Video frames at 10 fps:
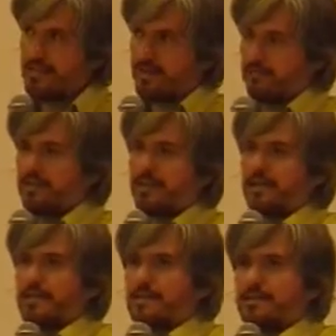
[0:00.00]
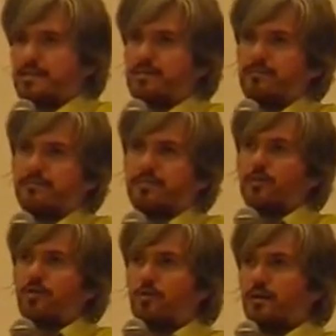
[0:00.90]
chapter is
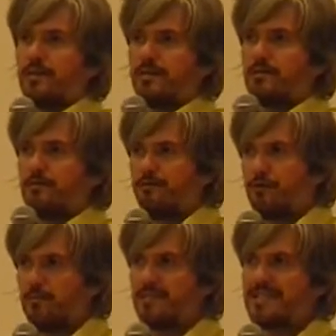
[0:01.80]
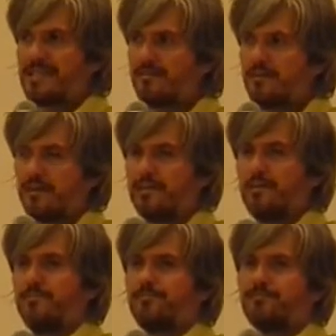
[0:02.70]
documented from
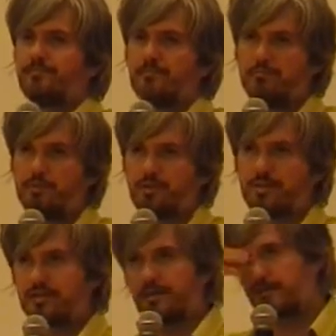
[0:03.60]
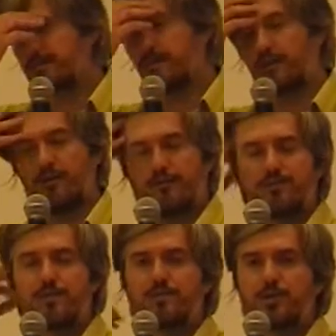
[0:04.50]
several books of
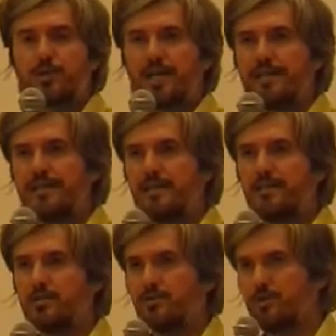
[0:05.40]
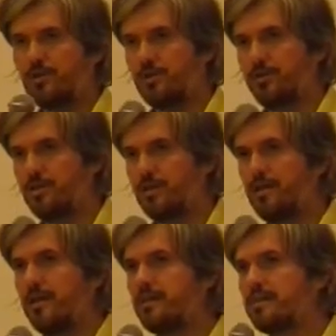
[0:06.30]
specialty in
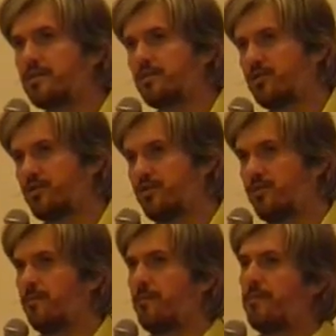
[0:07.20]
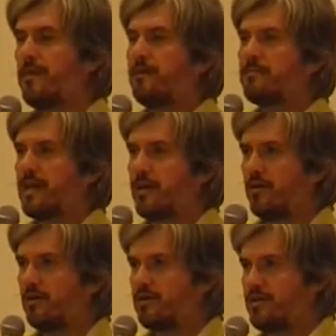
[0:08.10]
sociology,
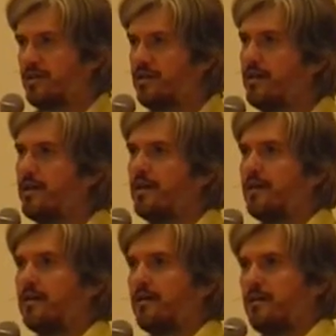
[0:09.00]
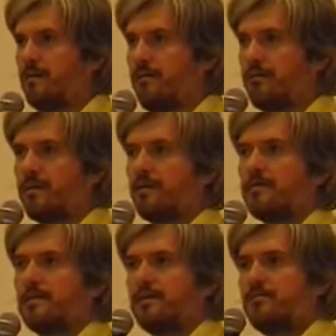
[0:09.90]
socio-psychology,
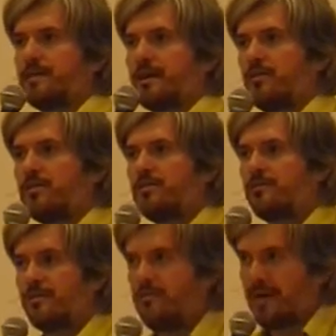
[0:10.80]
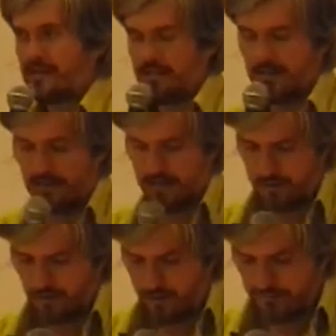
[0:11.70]
the psychology of the masses,
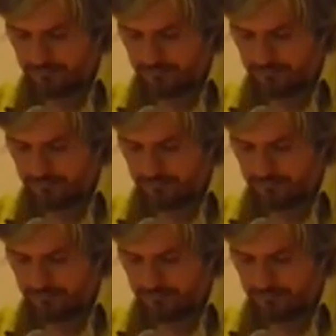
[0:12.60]
and so on.